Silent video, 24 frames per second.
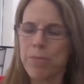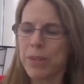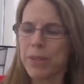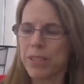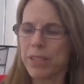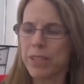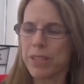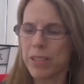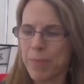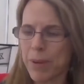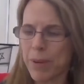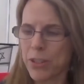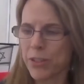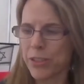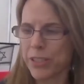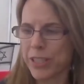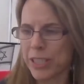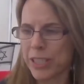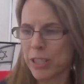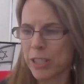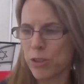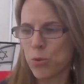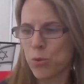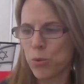but especially
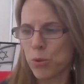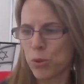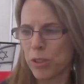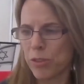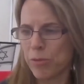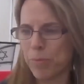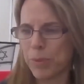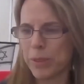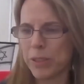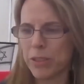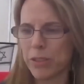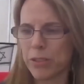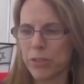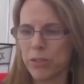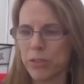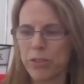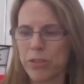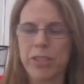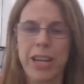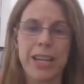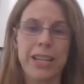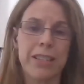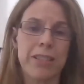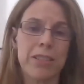its School of Political
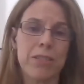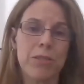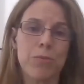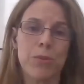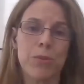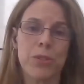Science,